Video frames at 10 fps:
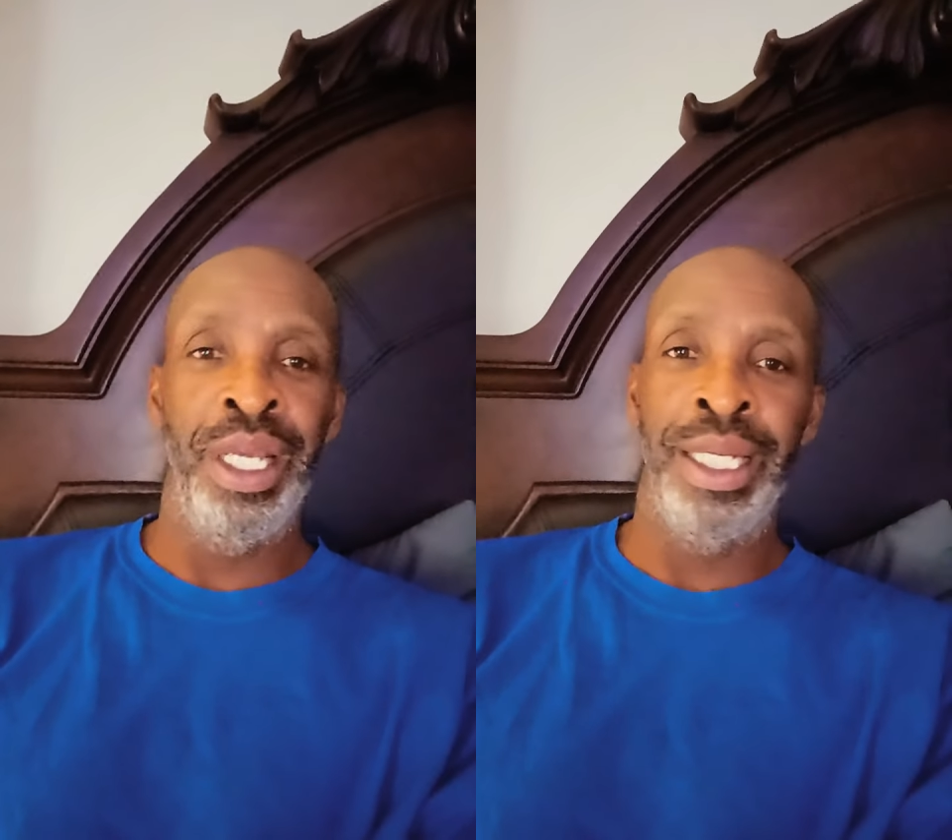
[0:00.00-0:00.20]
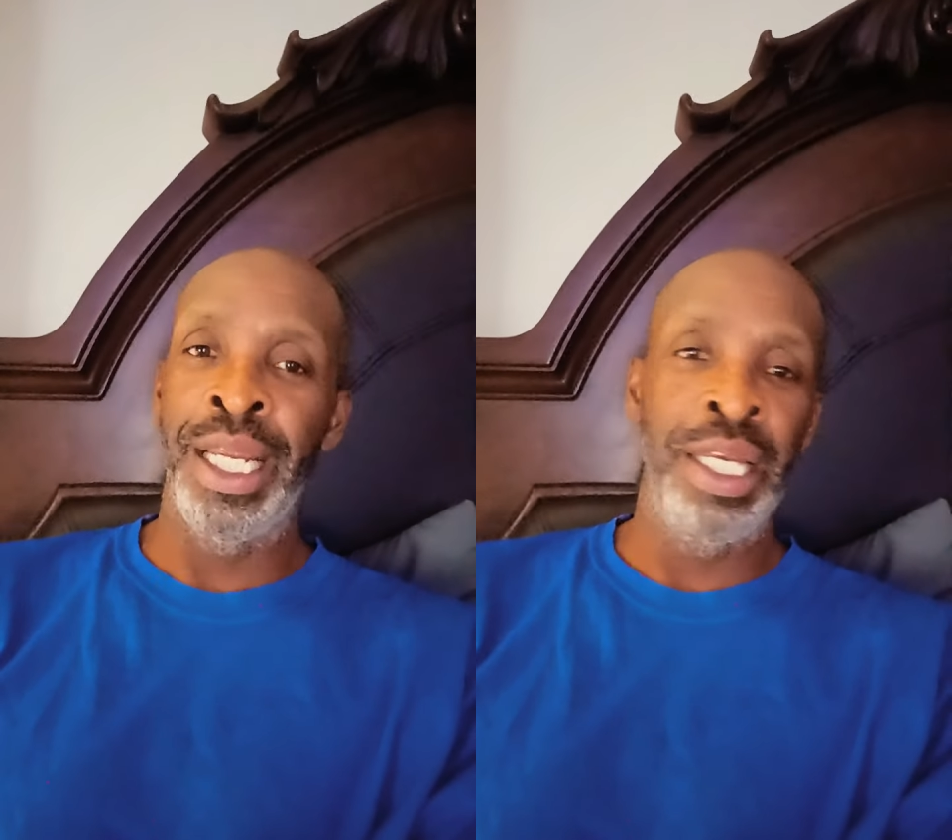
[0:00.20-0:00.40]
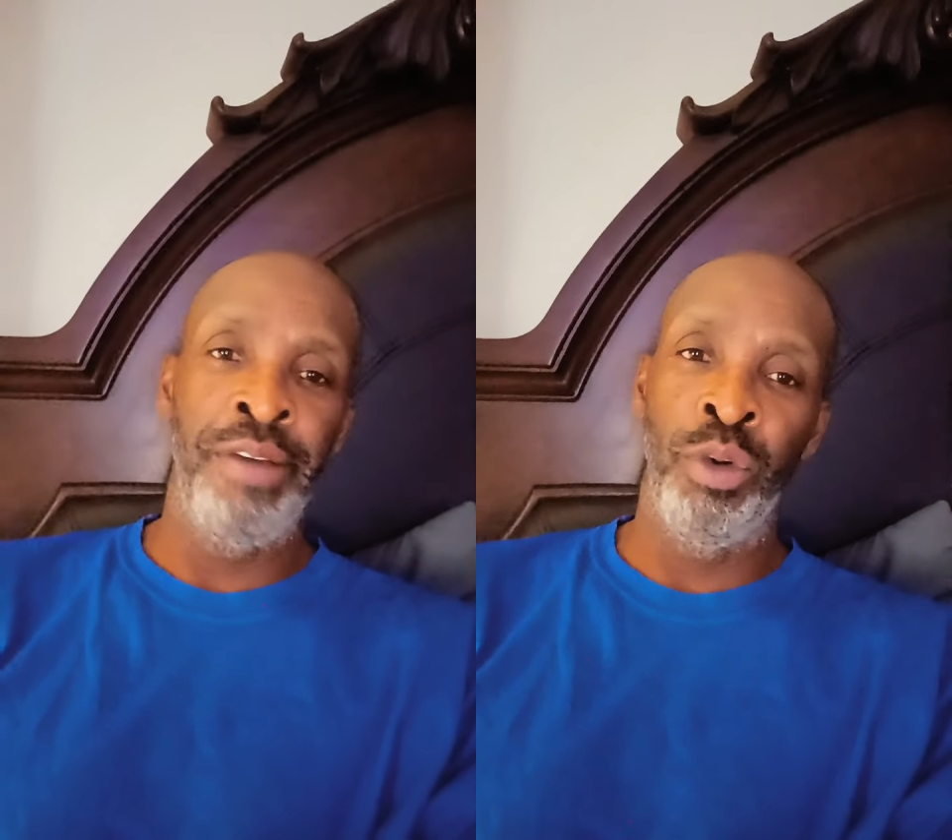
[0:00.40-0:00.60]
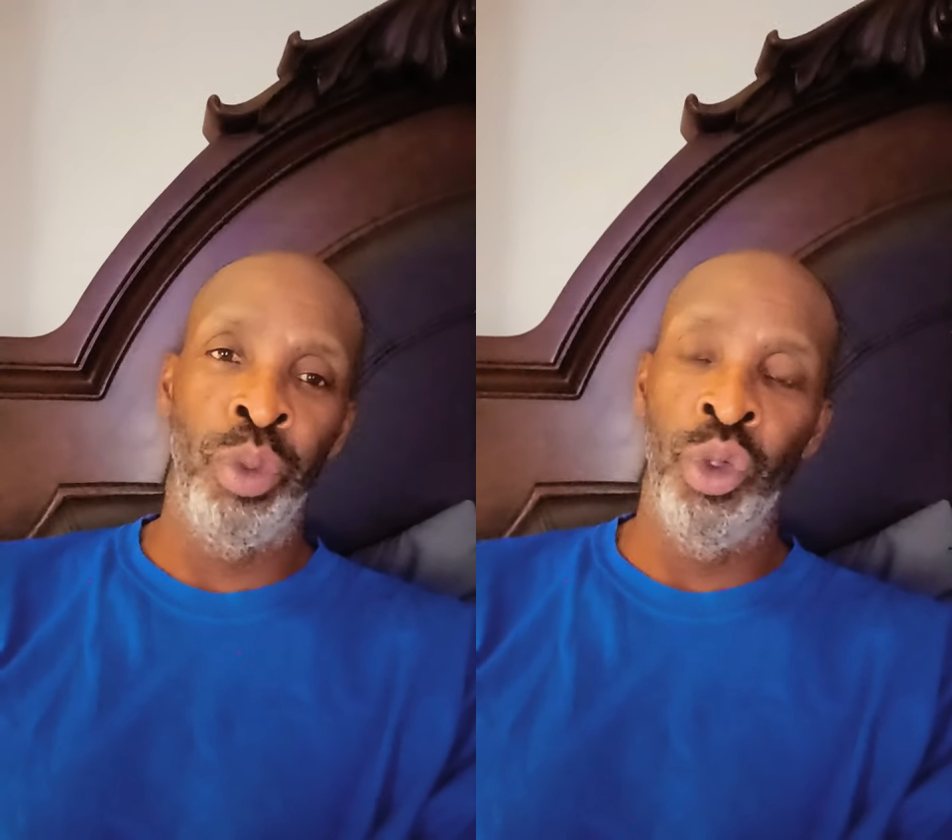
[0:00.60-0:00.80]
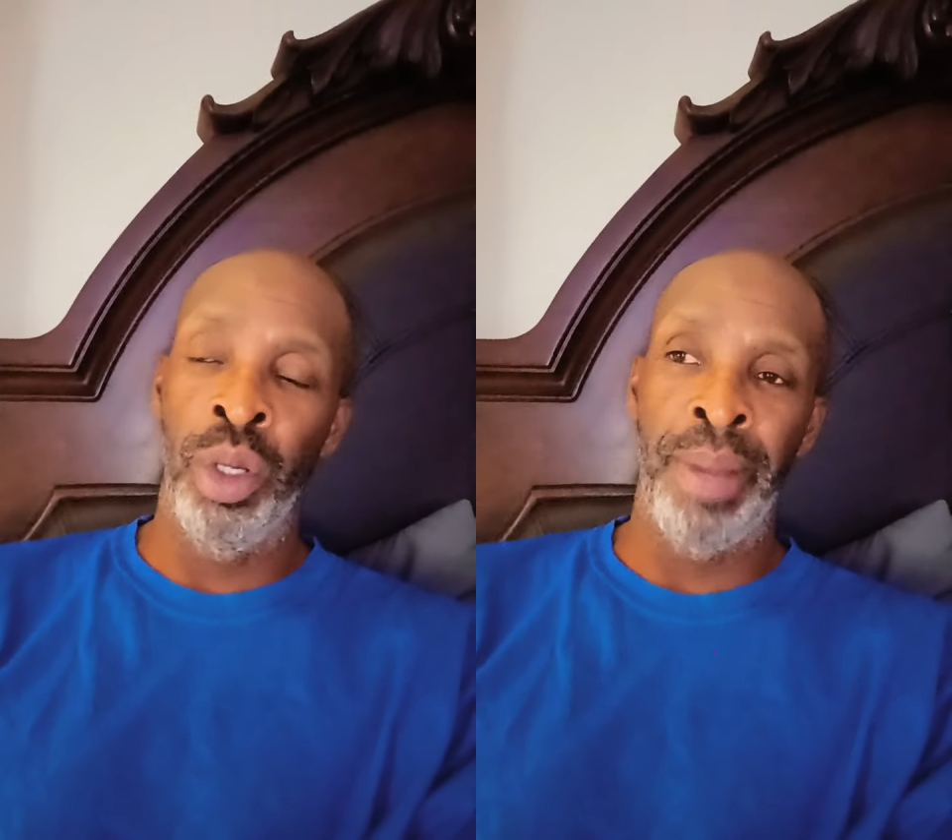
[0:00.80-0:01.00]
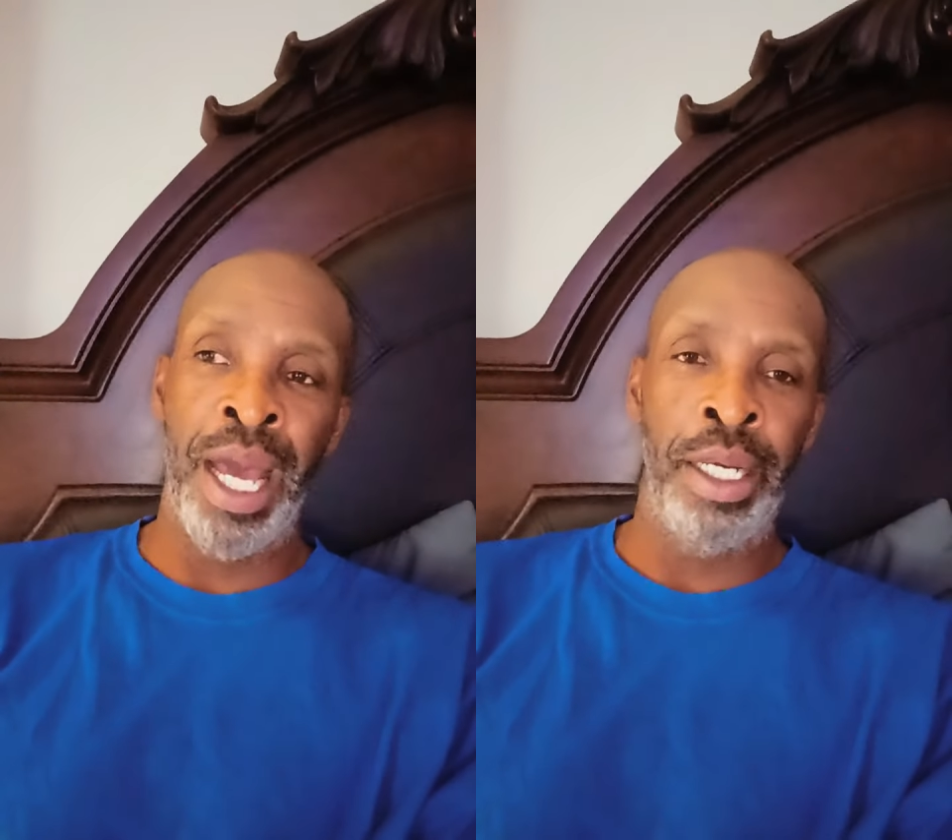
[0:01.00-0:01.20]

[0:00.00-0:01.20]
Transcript: They never knew about